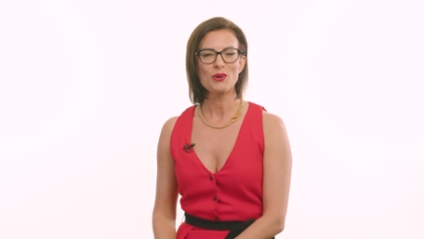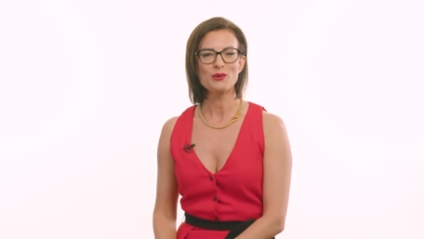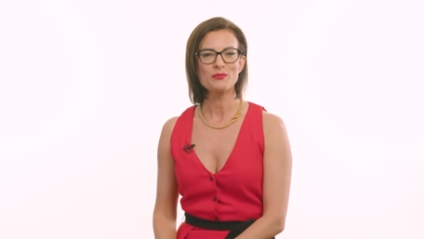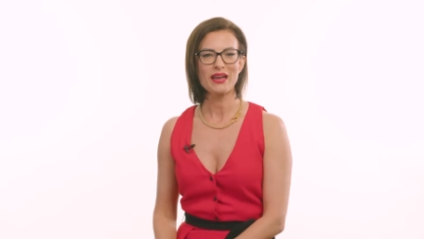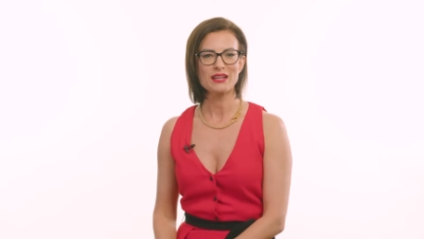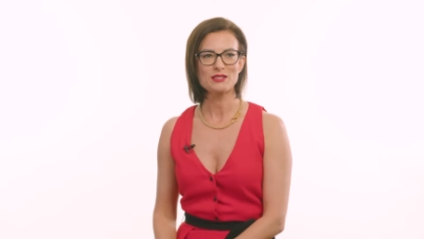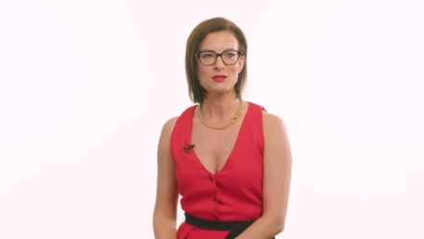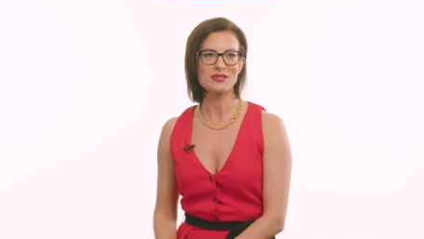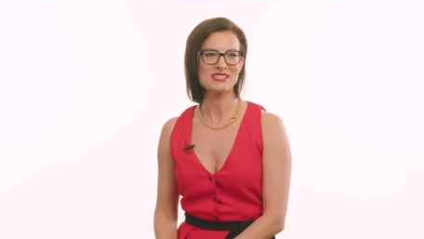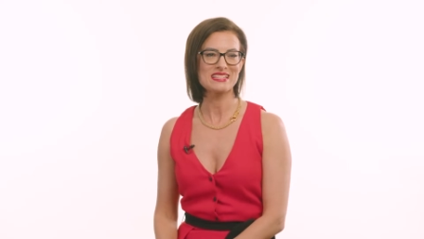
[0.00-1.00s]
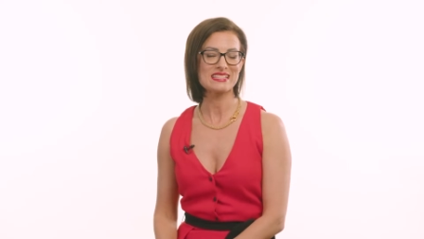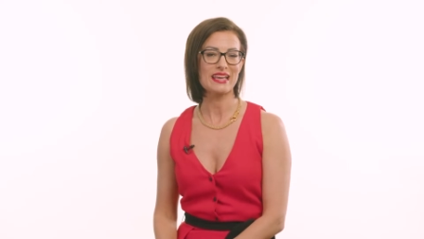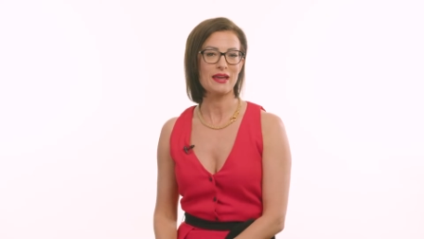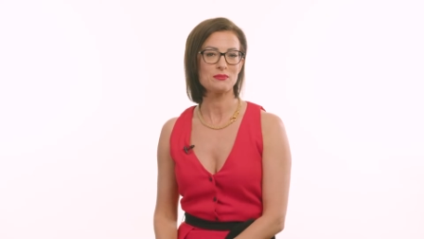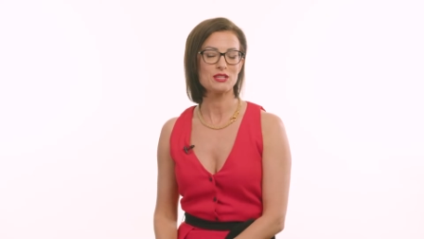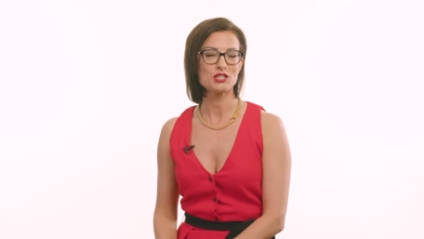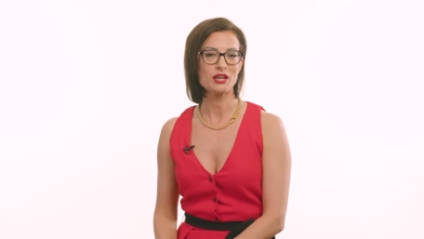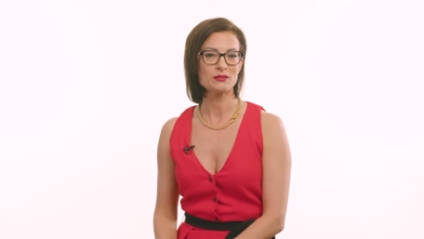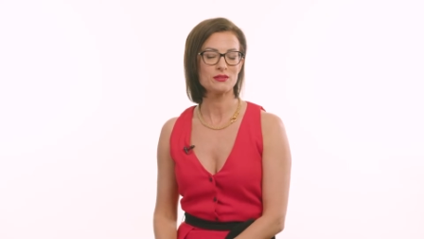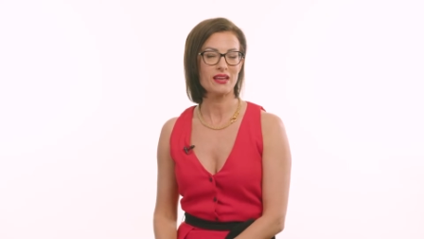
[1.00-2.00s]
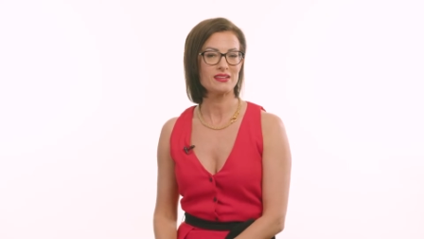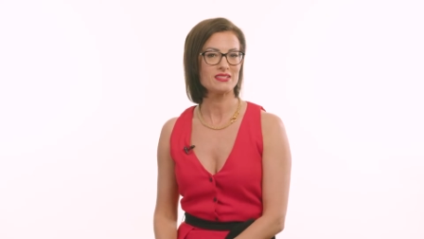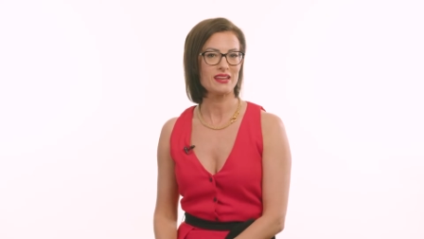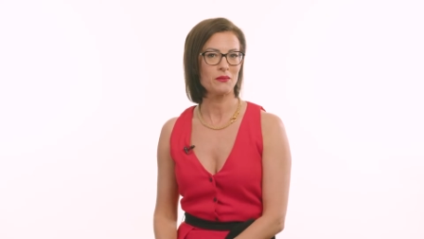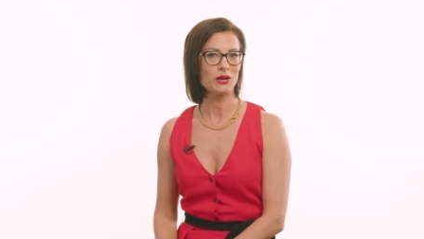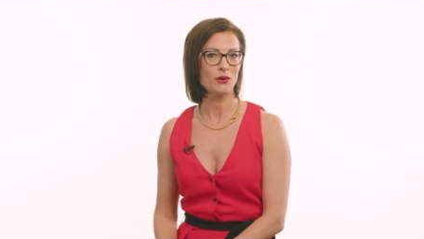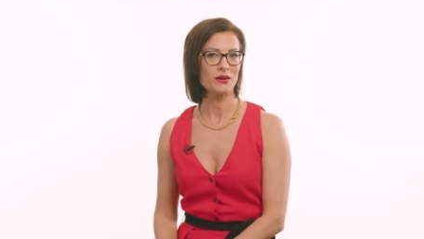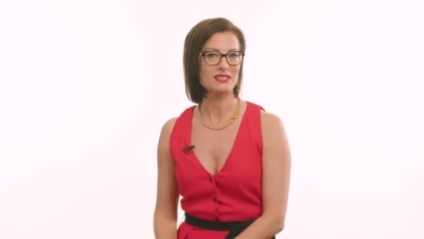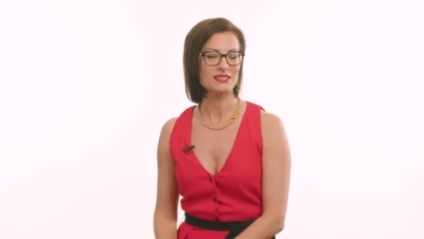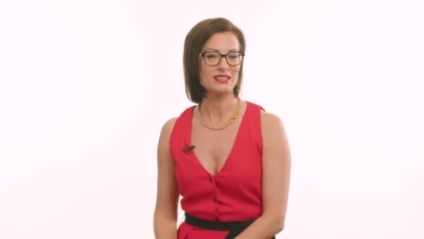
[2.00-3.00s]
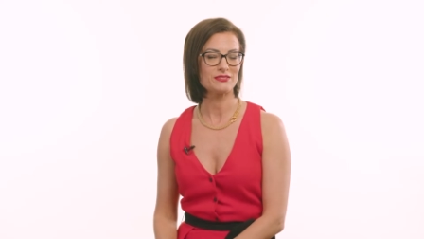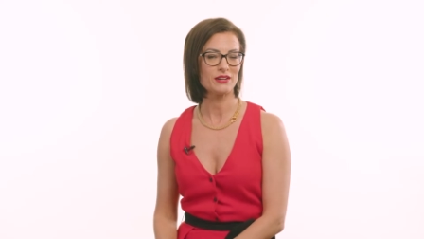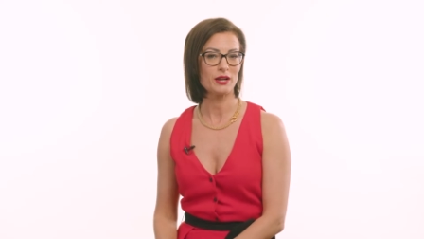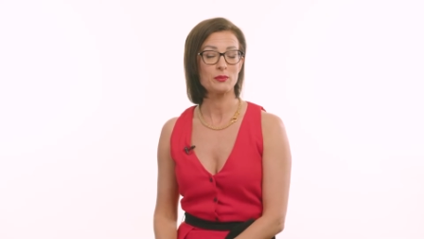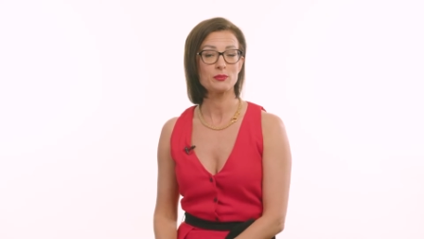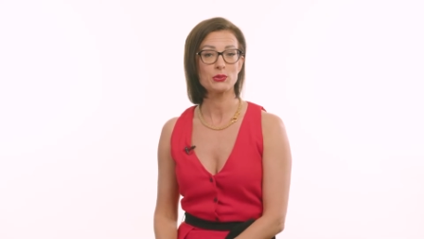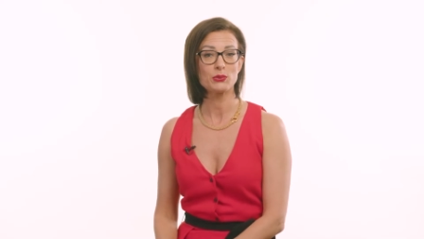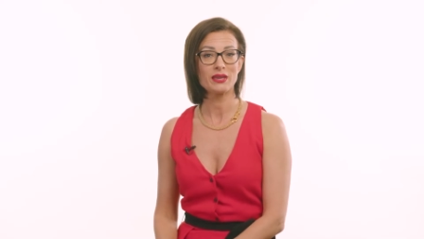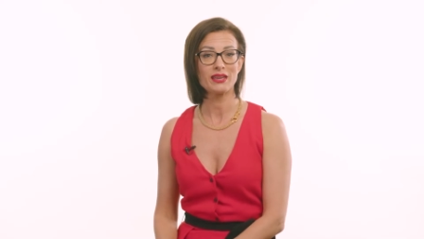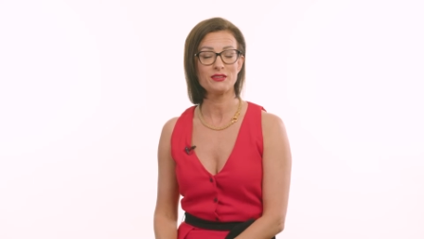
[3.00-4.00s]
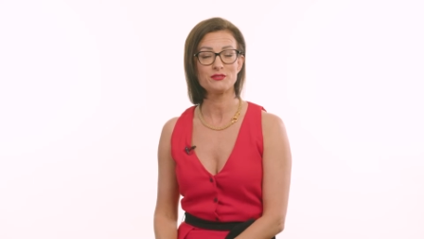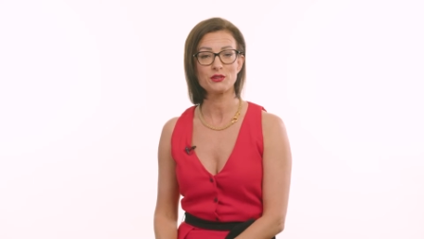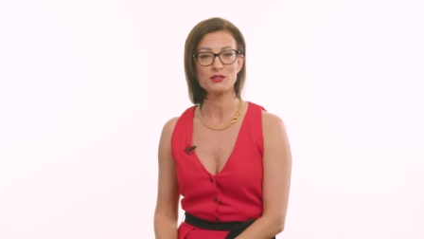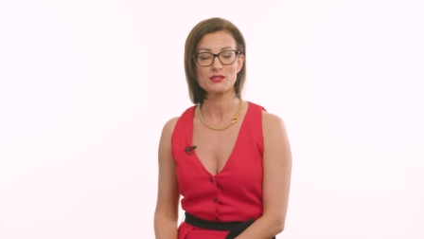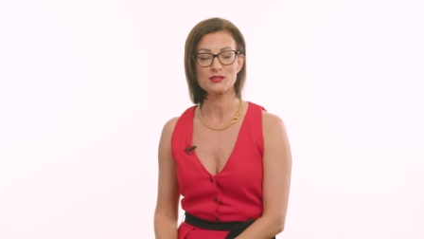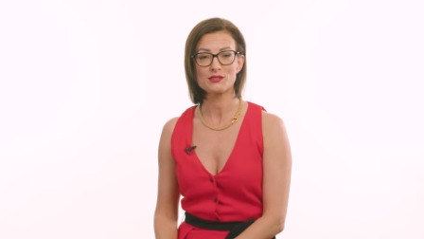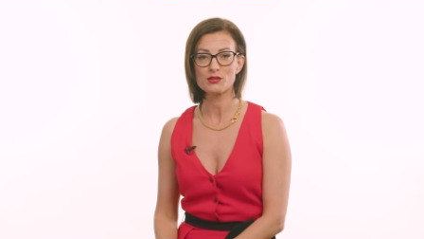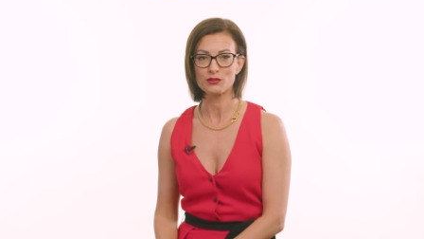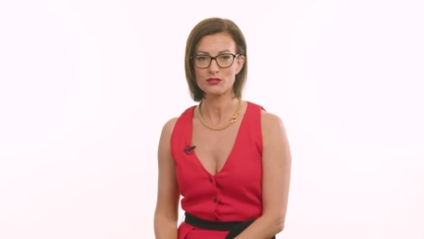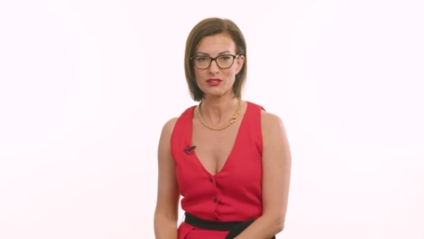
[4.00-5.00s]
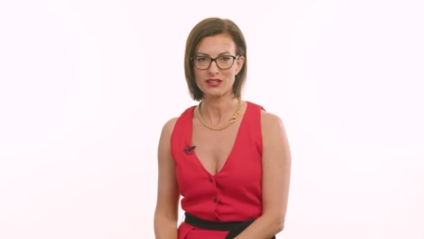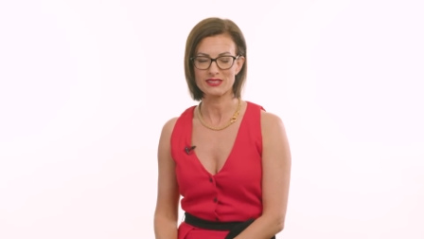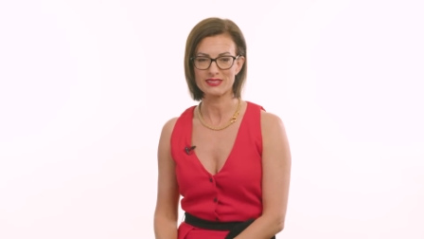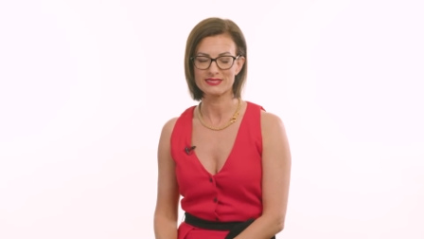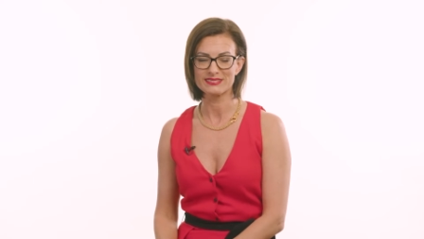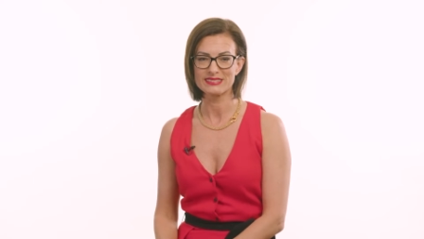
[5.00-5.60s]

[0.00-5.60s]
Welcome back to the Business Academy channel, and today we're going to cover employee versus contractor.